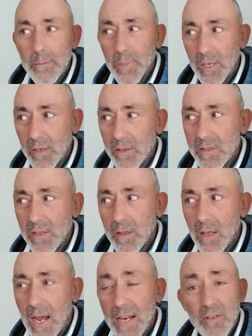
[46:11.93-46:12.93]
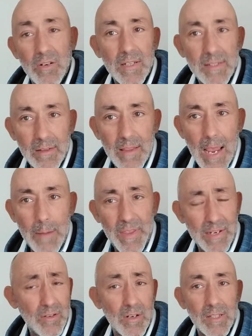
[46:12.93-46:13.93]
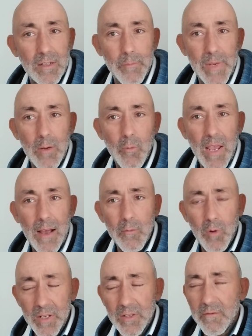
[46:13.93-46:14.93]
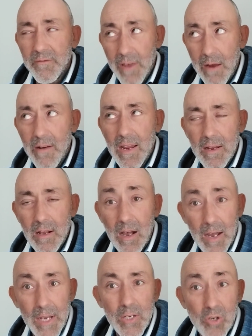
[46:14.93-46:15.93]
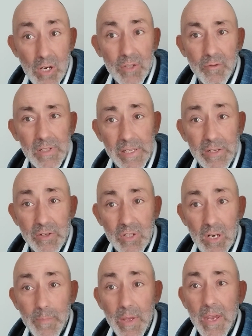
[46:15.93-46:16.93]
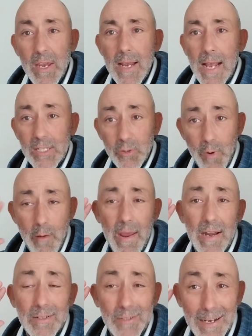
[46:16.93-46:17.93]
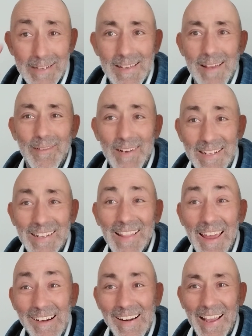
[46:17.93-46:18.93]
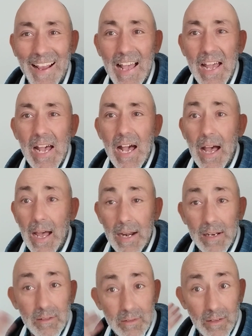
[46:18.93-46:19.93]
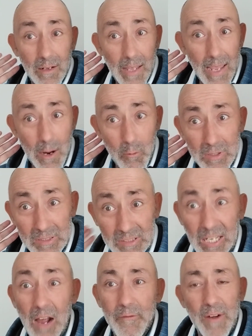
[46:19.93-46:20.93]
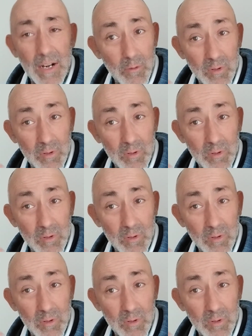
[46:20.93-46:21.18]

Because I trusted them, they trusted me, we got into a very high trust relationship, and so we went into accelerated learning. And it was tough,